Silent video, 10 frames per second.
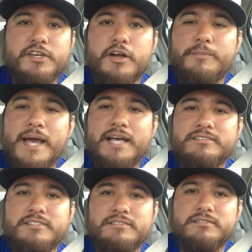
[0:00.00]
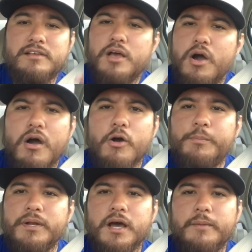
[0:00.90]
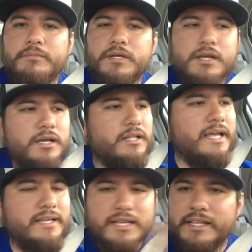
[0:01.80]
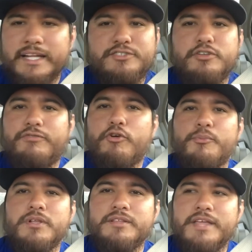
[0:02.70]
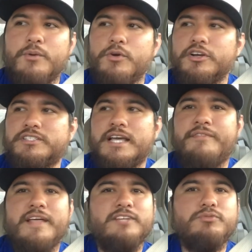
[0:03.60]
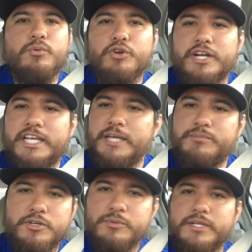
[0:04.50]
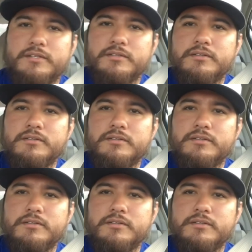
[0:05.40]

yard passes open up. Like, that's the formula that works, and that's what we're going to keep doing.